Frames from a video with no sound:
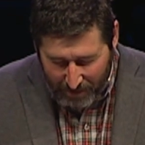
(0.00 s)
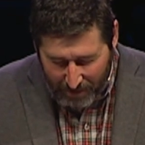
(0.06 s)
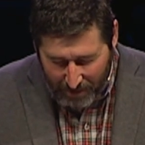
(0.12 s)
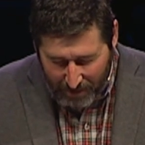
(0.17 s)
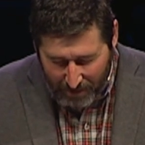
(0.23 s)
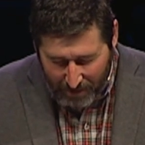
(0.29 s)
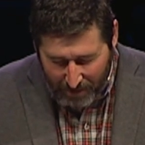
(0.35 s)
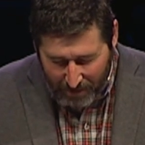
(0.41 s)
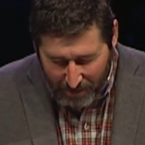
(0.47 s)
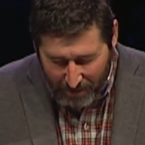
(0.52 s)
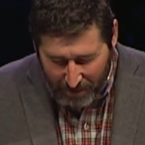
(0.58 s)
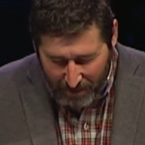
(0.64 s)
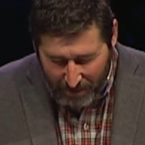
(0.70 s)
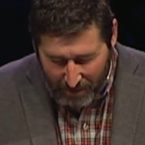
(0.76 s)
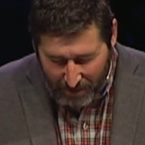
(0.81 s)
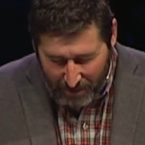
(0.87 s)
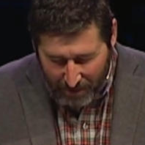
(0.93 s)

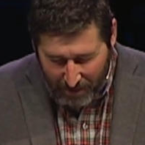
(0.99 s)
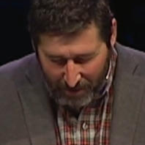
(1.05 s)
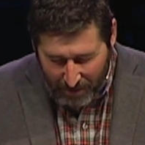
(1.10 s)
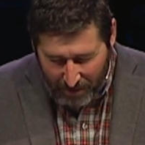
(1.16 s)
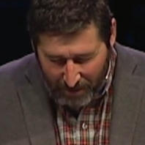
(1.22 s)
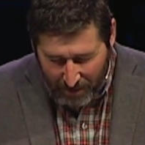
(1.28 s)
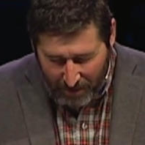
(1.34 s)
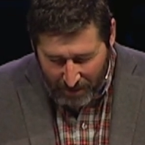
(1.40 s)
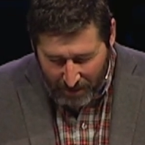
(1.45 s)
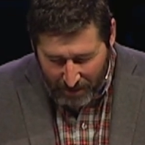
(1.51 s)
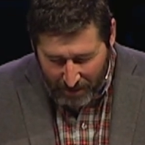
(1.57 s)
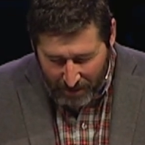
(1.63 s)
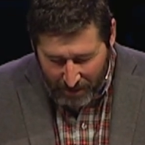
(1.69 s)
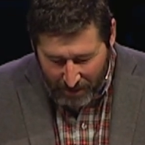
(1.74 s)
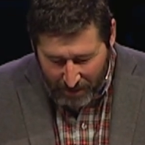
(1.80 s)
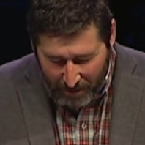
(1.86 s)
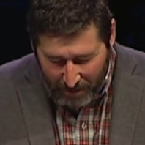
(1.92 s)

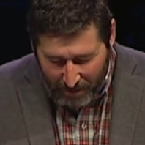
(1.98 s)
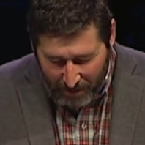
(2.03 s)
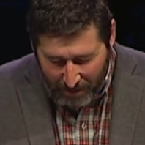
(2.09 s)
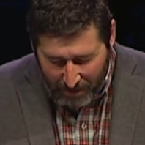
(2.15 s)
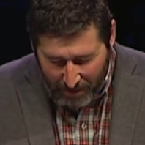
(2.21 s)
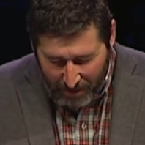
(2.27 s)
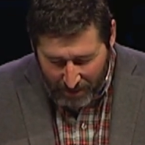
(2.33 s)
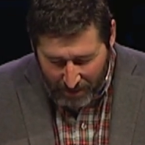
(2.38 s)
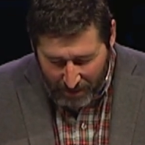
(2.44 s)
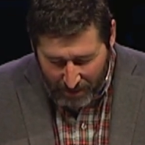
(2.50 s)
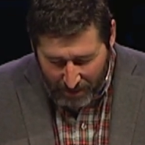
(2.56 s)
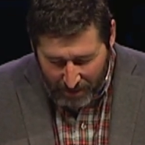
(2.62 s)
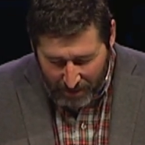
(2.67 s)
Nothing is said.